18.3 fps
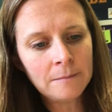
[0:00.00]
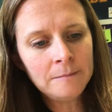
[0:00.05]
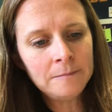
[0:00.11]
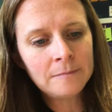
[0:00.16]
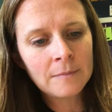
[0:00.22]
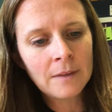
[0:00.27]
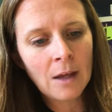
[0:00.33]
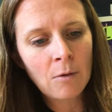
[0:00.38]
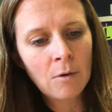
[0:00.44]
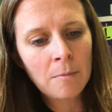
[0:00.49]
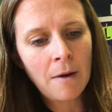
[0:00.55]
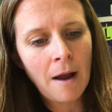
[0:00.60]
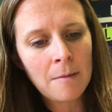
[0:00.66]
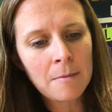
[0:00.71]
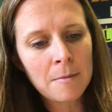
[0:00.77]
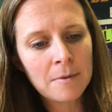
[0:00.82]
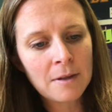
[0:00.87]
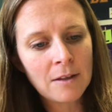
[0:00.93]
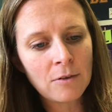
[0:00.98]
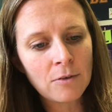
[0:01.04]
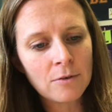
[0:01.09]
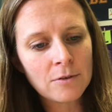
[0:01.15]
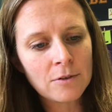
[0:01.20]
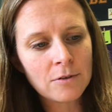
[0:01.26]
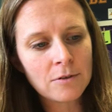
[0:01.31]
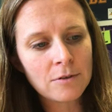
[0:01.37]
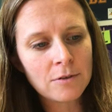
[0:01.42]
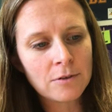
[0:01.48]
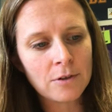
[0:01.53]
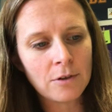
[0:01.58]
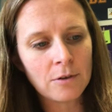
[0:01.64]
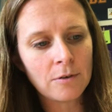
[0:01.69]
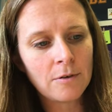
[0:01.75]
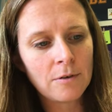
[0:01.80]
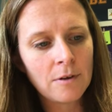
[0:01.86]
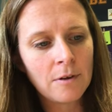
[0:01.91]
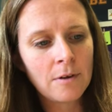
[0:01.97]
they were probably losers too.